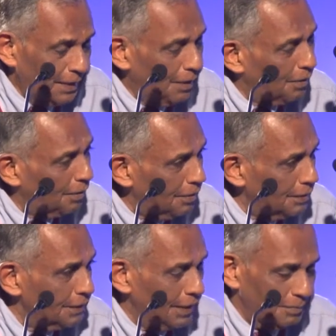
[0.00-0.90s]

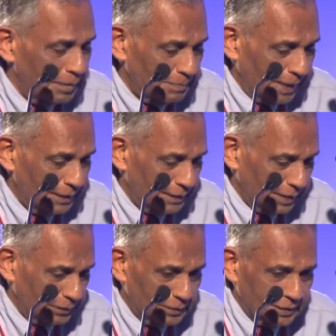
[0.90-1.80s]
All the urban planning
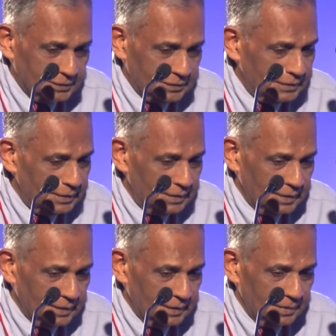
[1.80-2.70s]
graduates
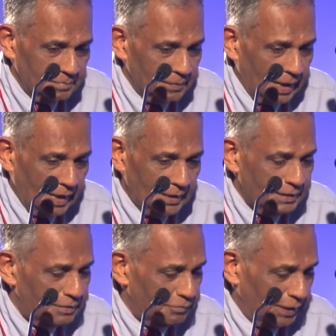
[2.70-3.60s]
are
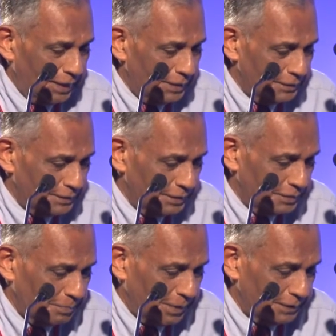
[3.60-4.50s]
in various
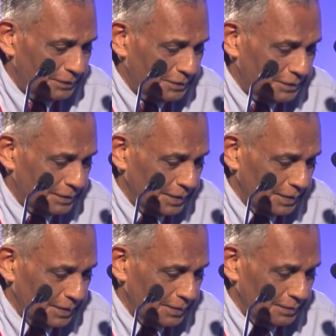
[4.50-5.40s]
disciplines,
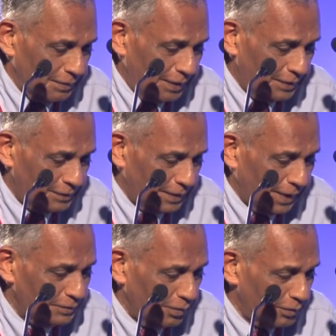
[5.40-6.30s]
various
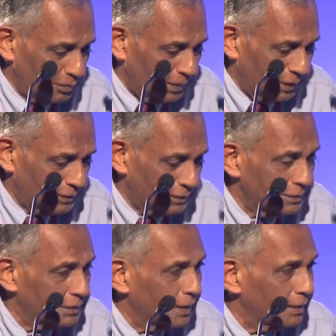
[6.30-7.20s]
kinds of
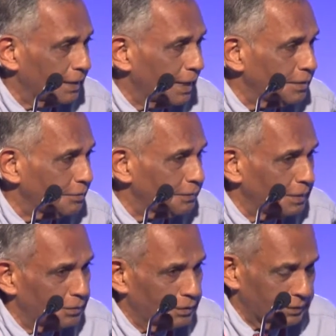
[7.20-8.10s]
occupations. None of the
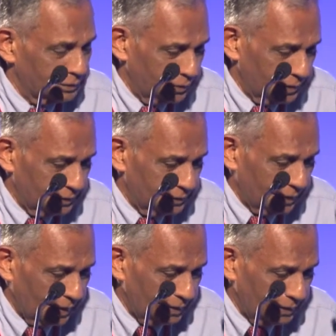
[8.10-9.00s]
local authorities
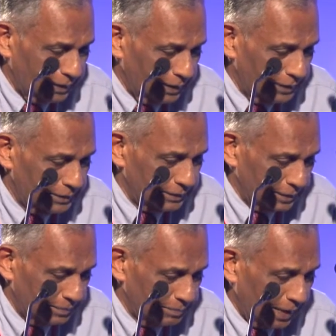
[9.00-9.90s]
are engaged in
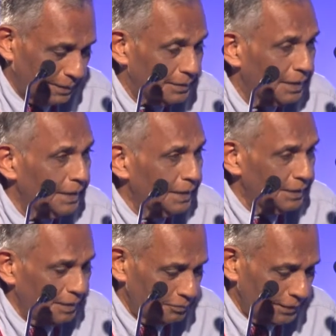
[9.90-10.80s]
them. And
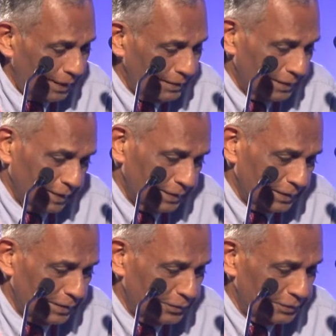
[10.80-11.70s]
if that
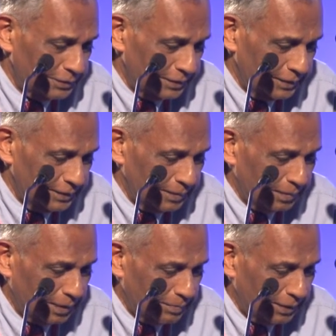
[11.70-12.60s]
continues in the
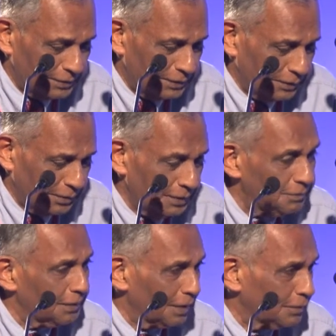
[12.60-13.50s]
megapolis authority,
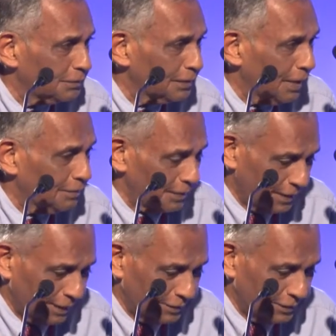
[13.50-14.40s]
we are going to have a
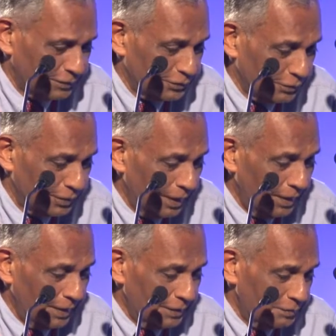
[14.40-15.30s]
crisis. So
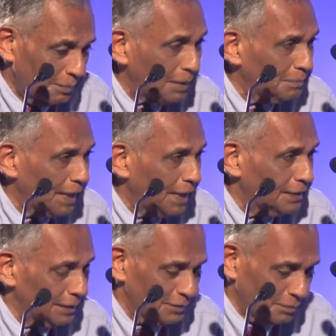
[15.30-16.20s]
smart
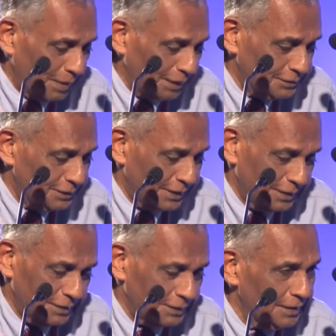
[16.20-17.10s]
planning, smart
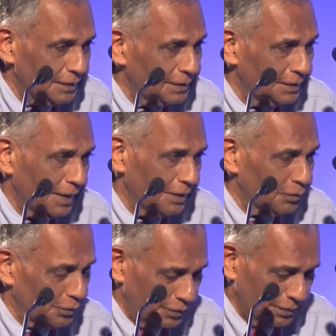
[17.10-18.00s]
cities, they
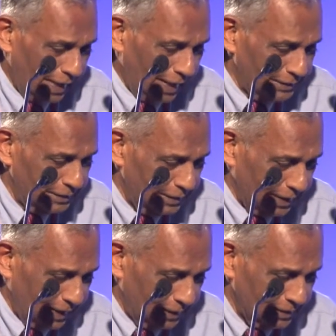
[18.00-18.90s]
go hand in
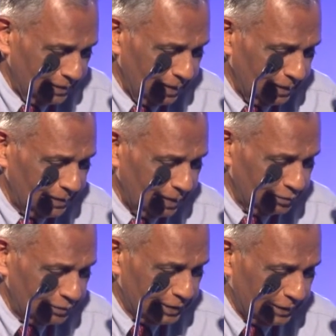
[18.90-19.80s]
hand. And I
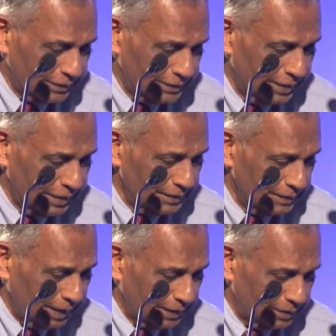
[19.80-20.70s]
would suggest
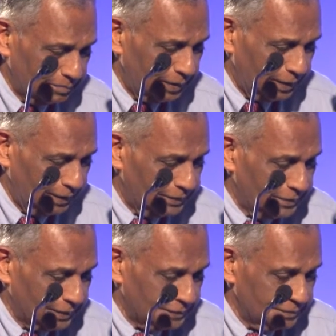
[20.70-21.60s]
that it be
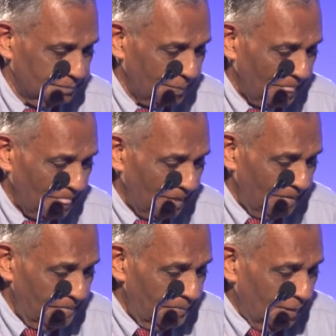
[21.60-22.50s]
addressed.
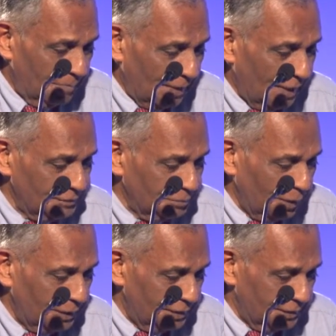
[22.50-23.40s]
My last
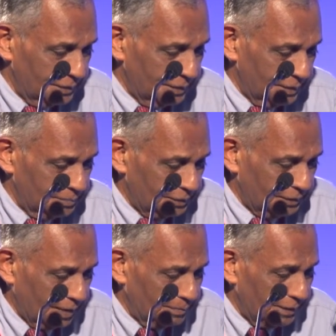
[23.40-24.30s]
point, Mr.
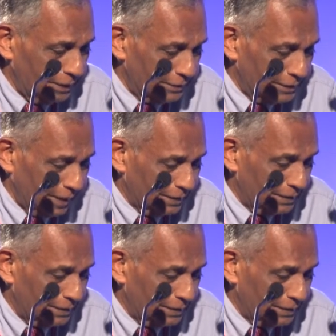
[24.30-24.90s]
Chairman, is that